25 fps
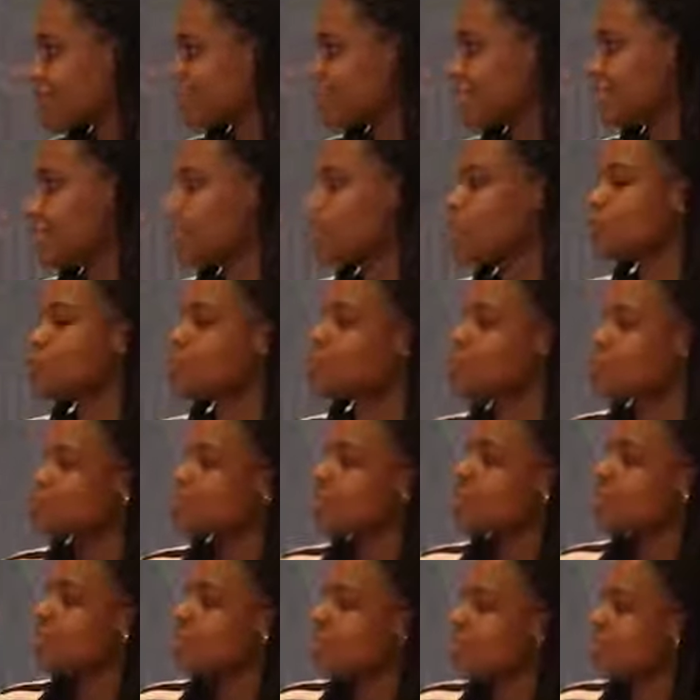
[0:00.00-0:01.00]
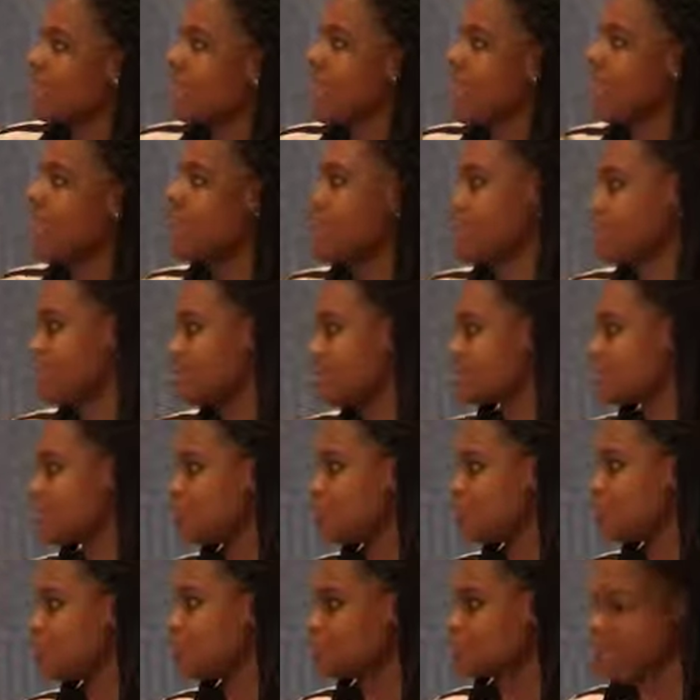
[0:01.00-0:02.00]
They don't just want their handles
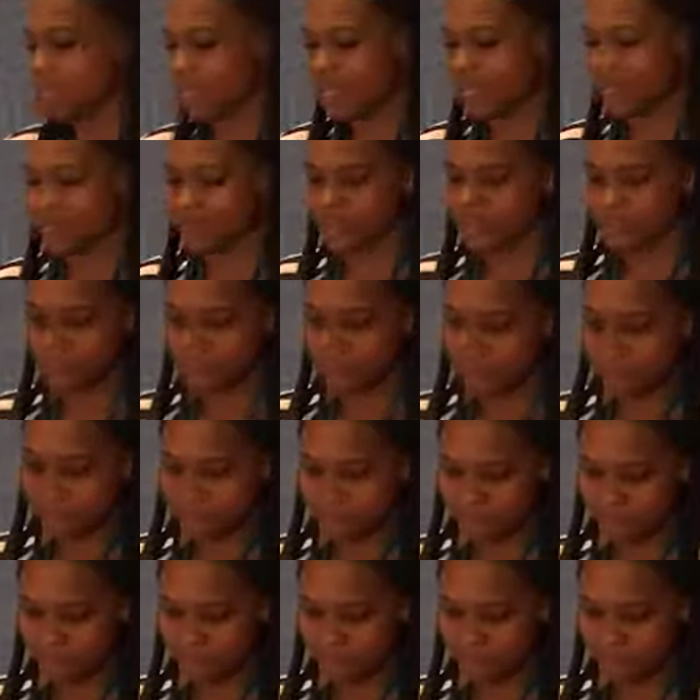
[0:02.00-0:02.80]
being put out there.